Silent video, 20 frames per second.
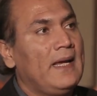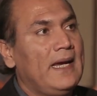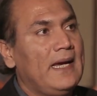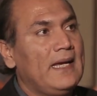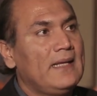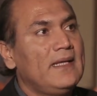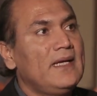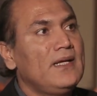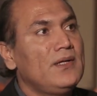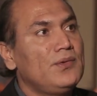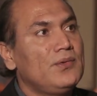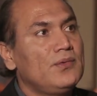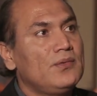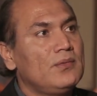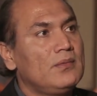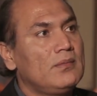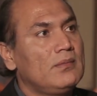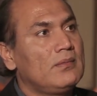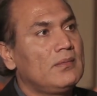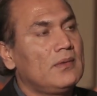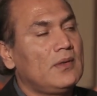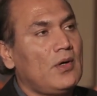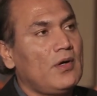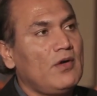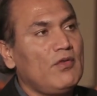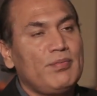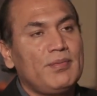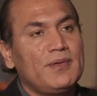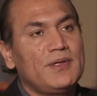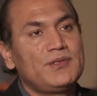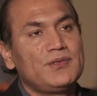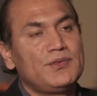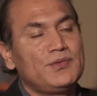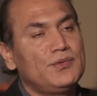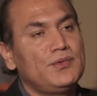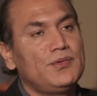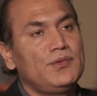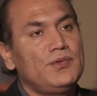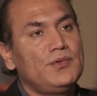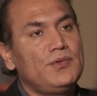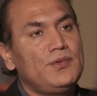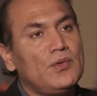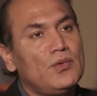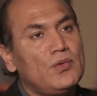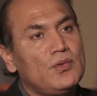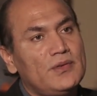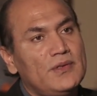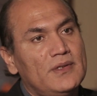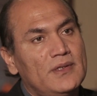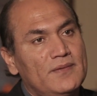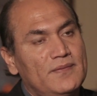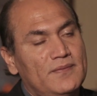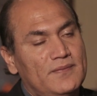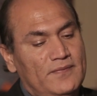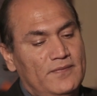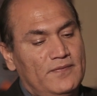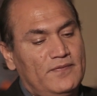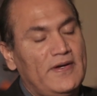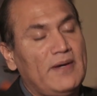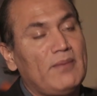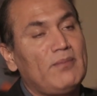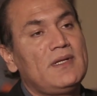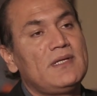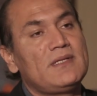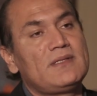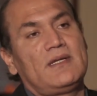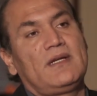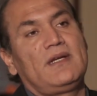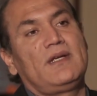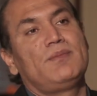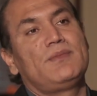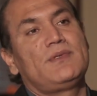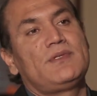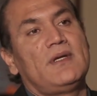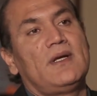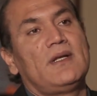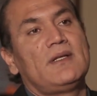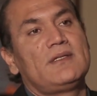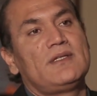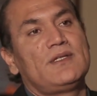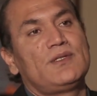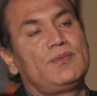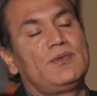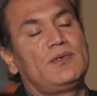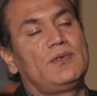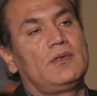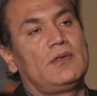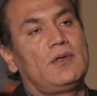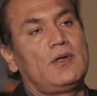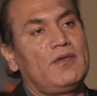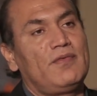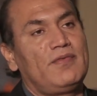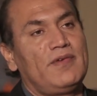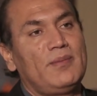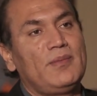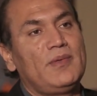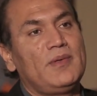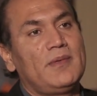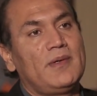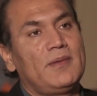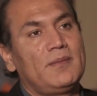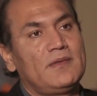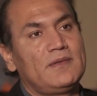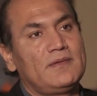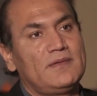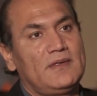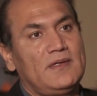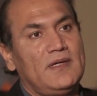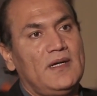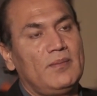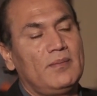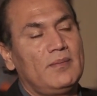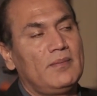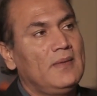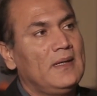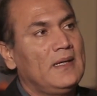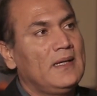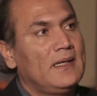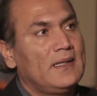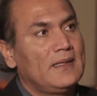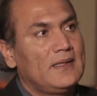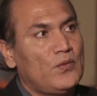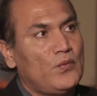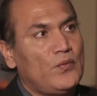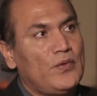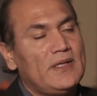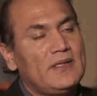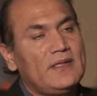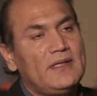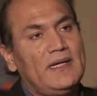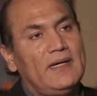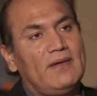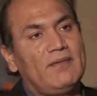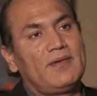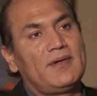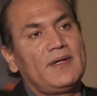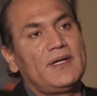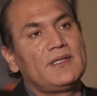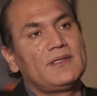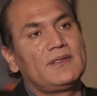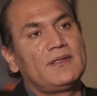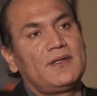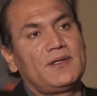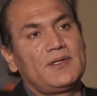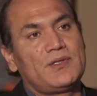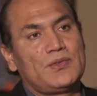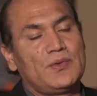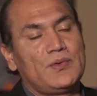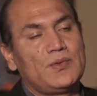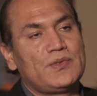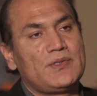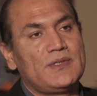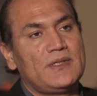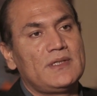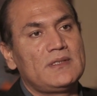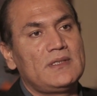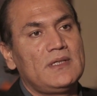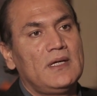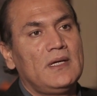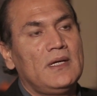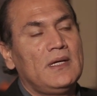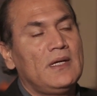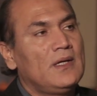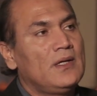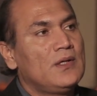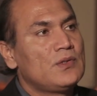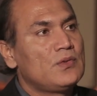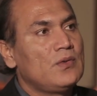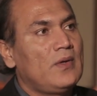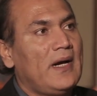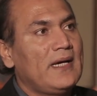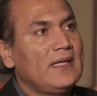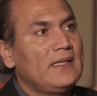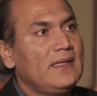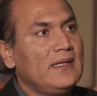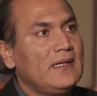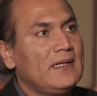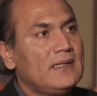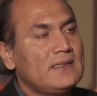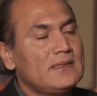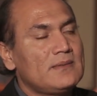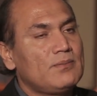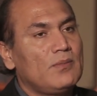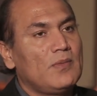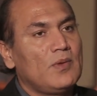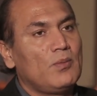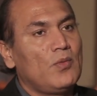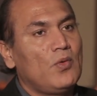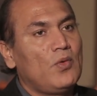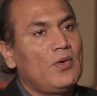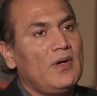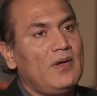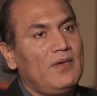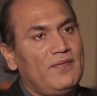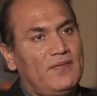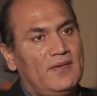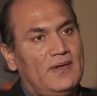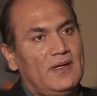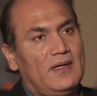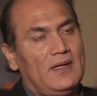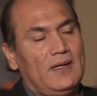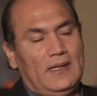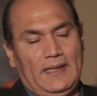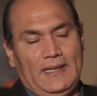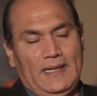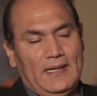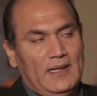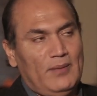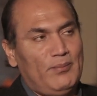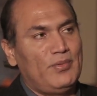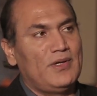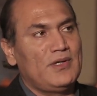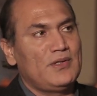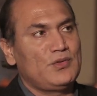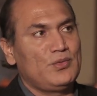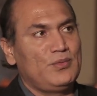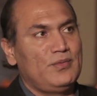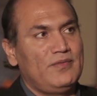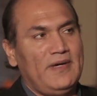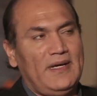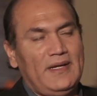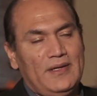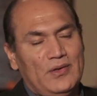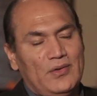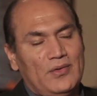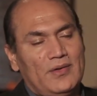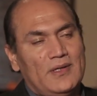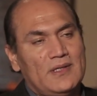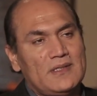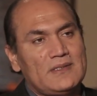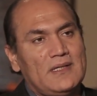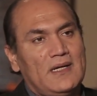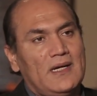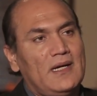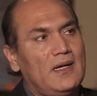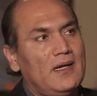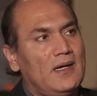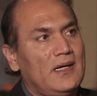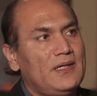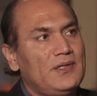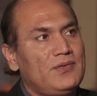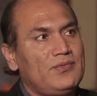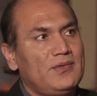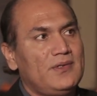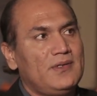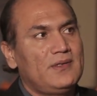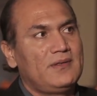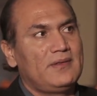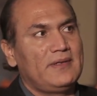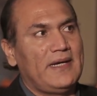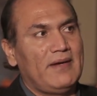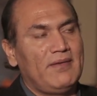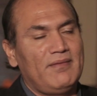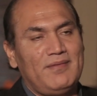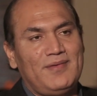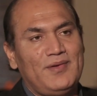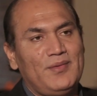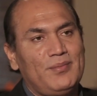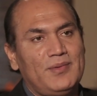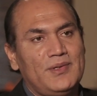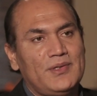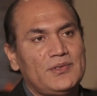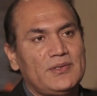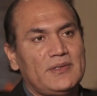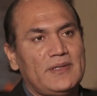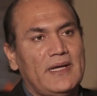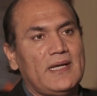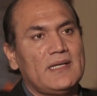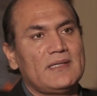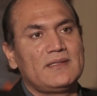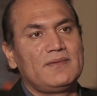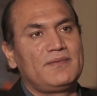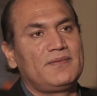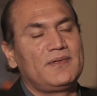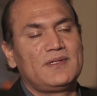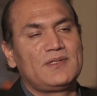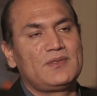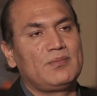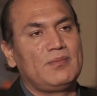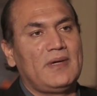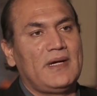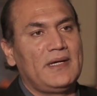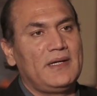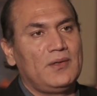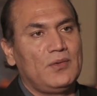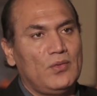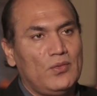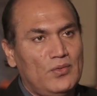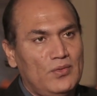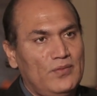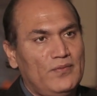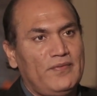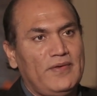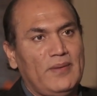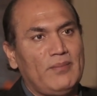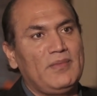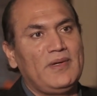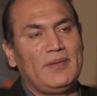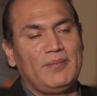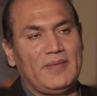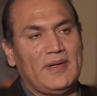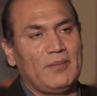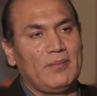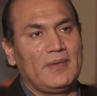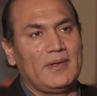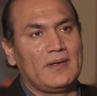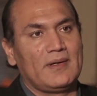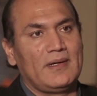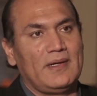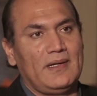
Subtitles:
And then you, a lot of patients, you know their family circumstances, because a lot of family members will come, the way they have arranged the resources. So I think it's more of a, and I, to be very honest, I treat every patient as if it's my own family member.